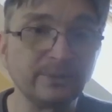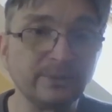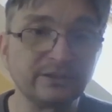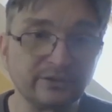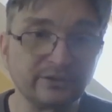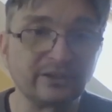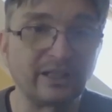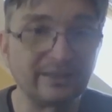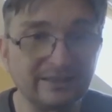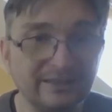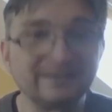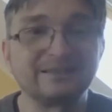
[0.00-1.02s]
So the
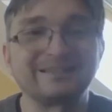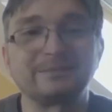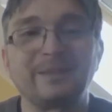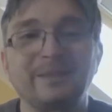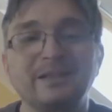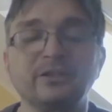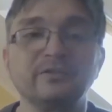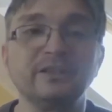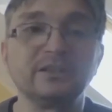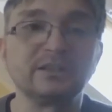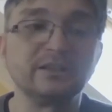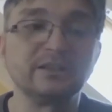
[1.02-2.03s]
analysis aspect of this
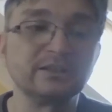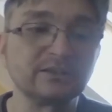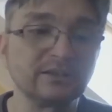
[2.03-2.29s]
is